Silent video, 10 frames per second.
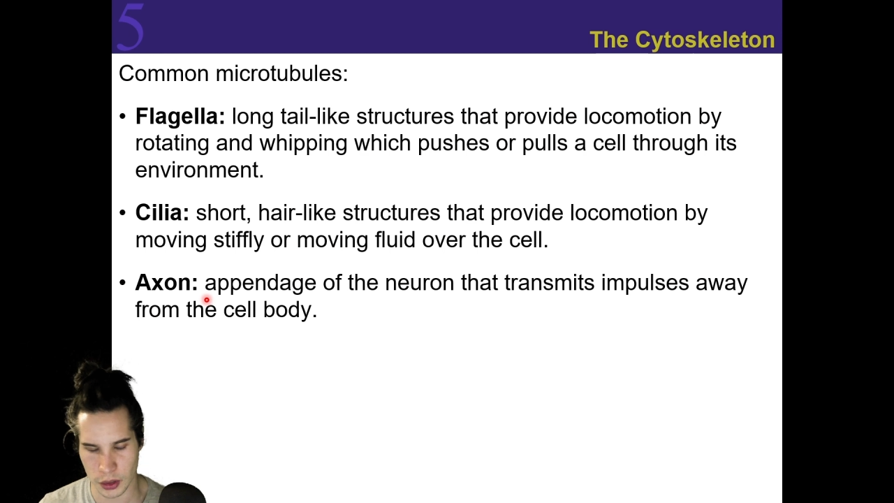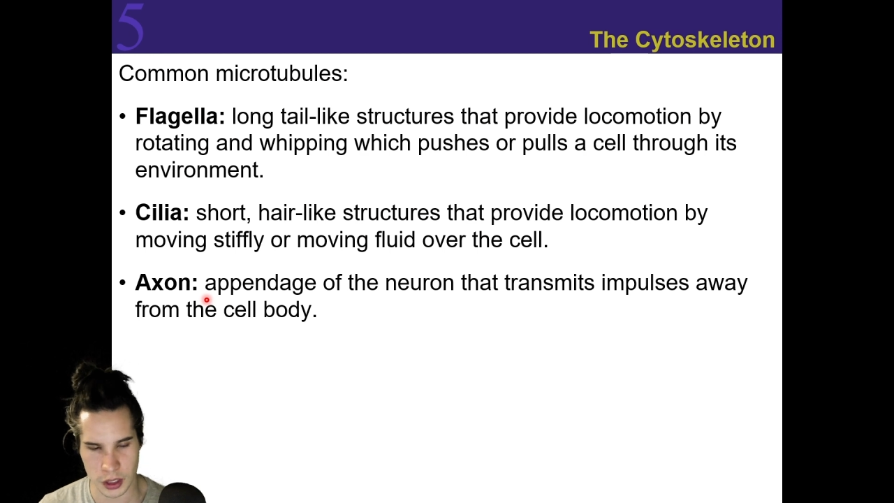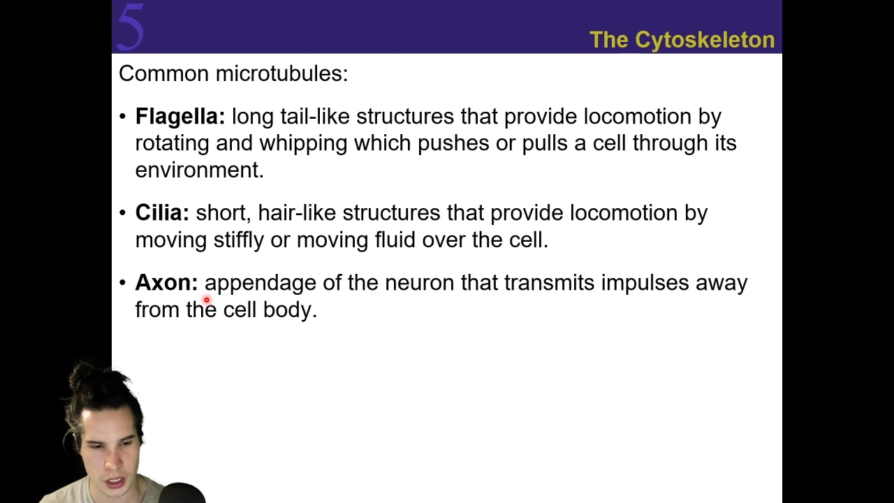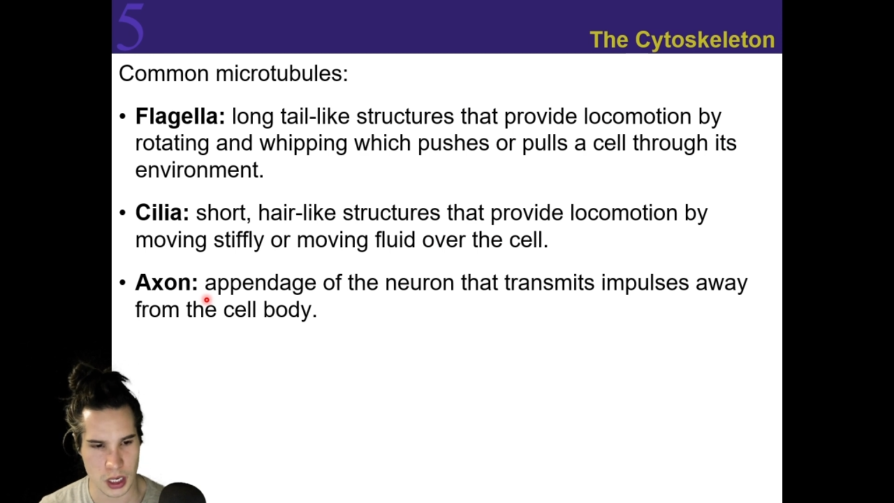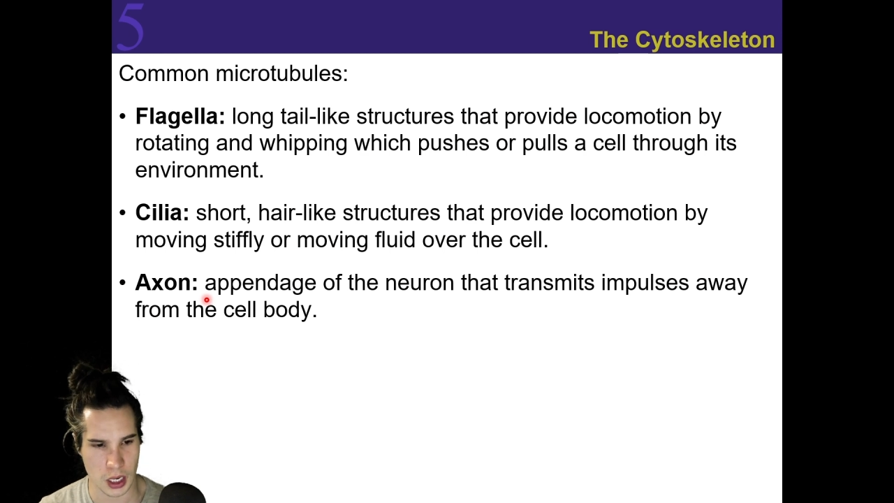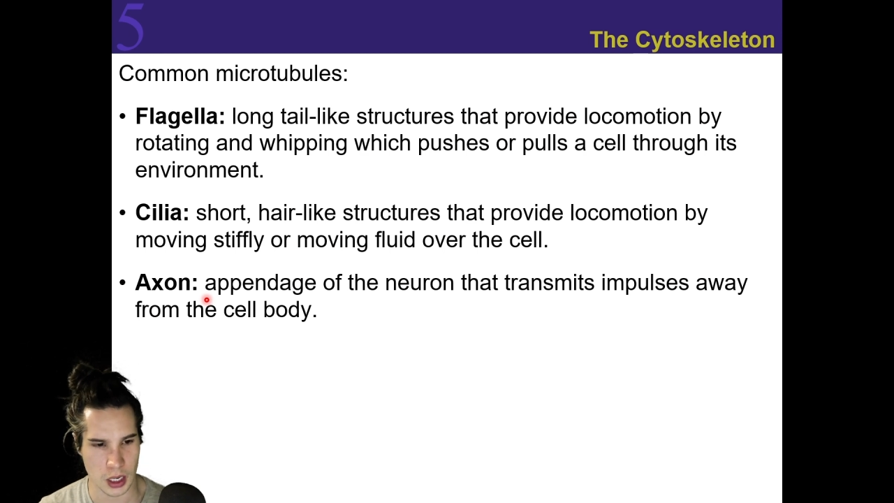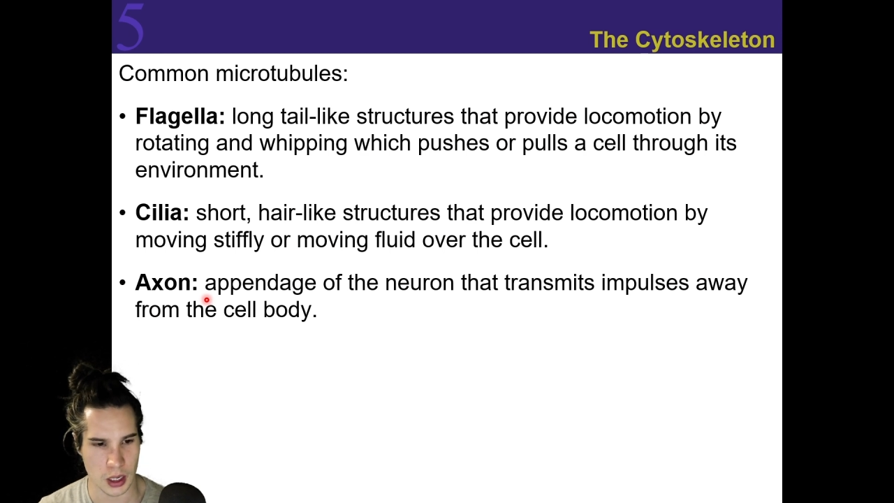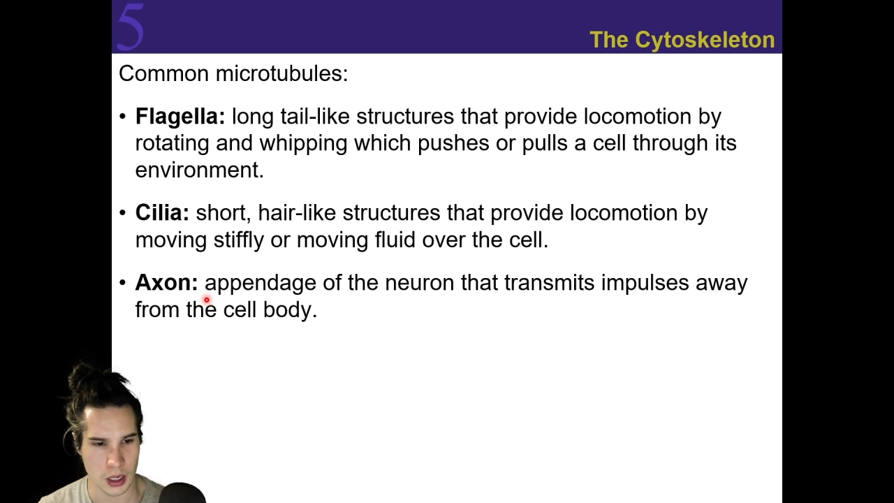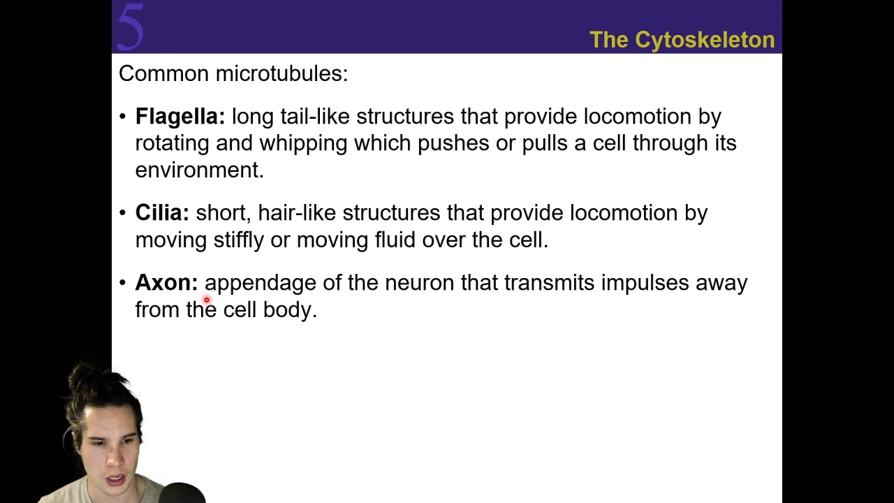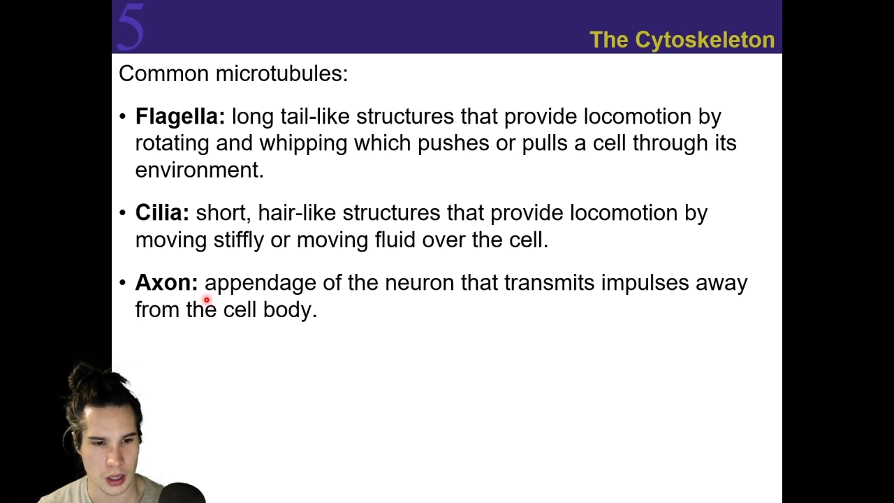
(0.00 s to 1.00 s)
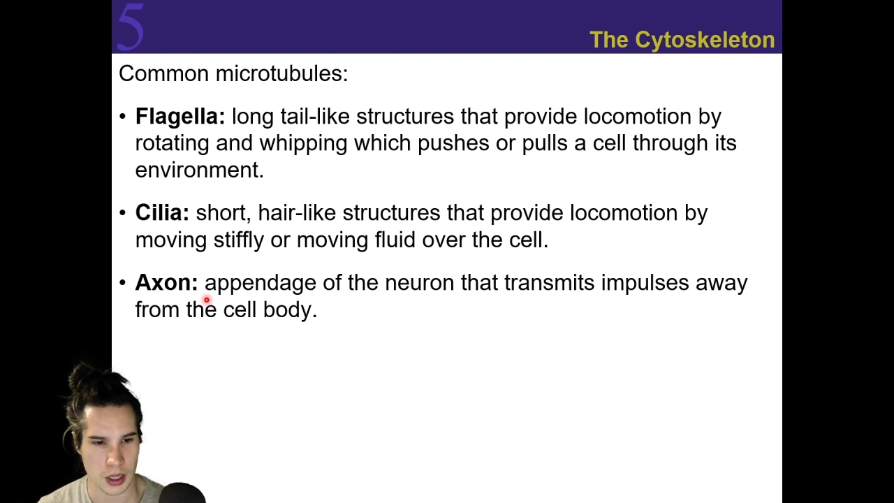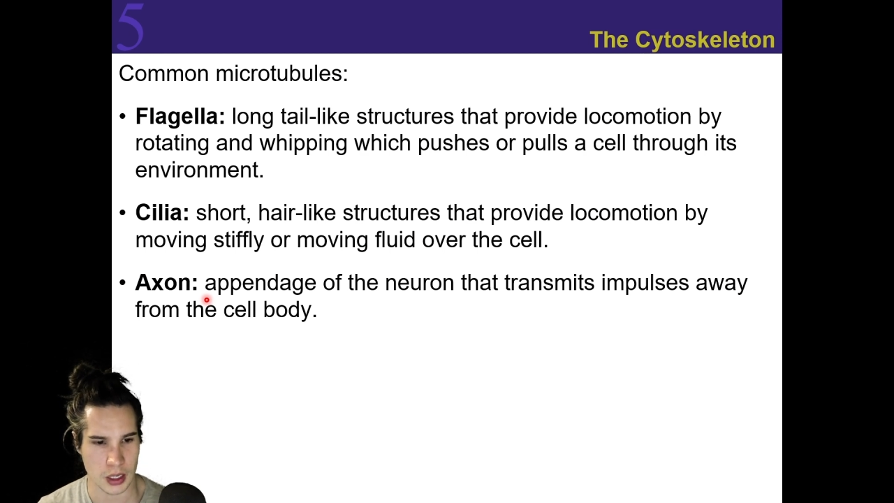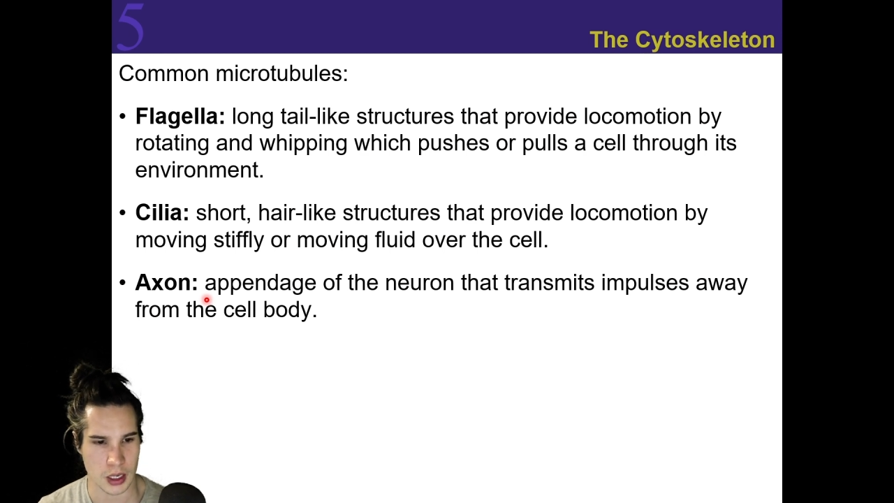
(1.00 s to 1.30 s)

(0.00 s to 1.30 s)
you could say, that